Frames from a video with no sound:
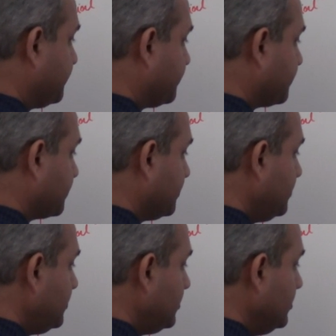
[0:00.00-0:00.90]

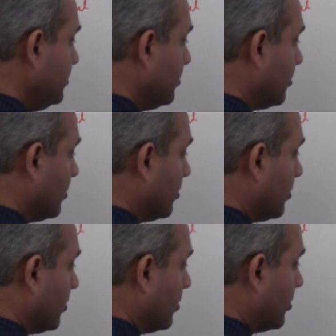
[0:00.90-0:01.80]

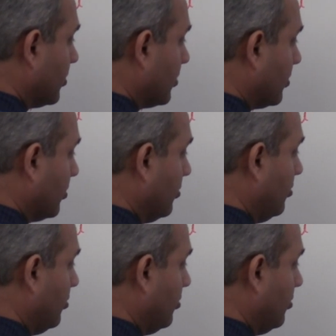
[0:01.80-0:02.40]
(no one is talking)